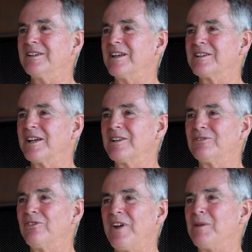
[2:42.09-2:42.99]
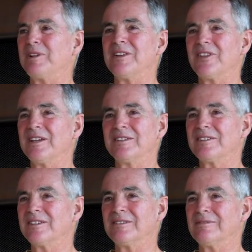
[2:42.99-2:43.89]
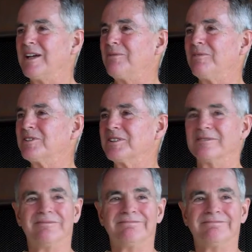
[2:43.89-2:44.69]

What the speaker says: Get together for family things, and that wasn't